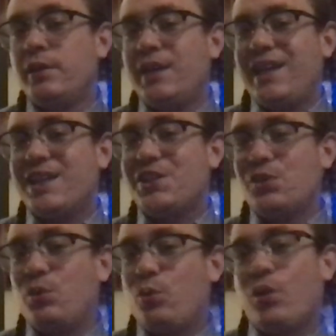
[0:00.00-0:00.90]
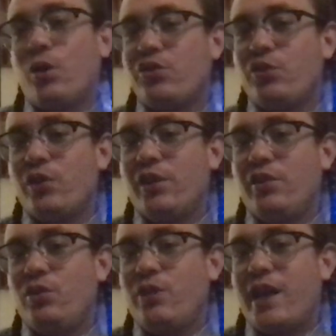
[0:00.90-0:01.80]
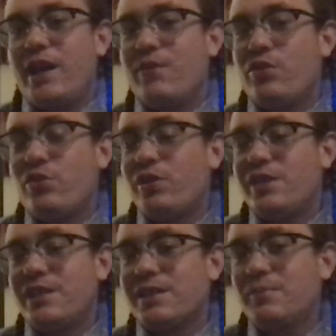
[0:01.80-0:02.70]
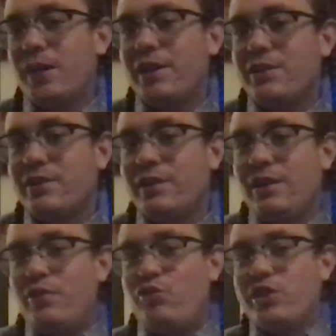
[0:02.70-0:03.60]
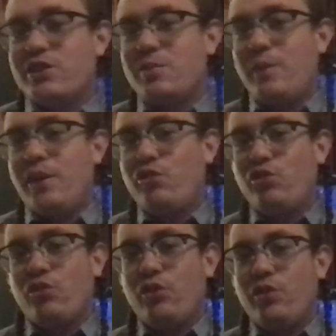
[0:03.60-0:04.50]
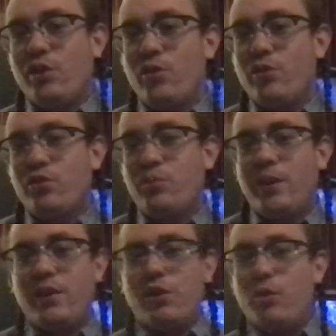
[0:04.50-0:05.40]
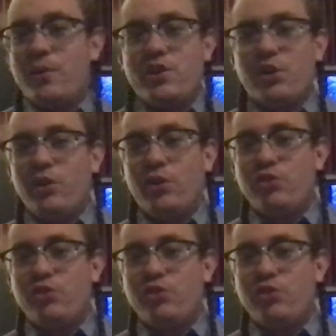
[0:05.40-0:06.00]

And so we're also going to do that every 36 months just to make sure, there's been no material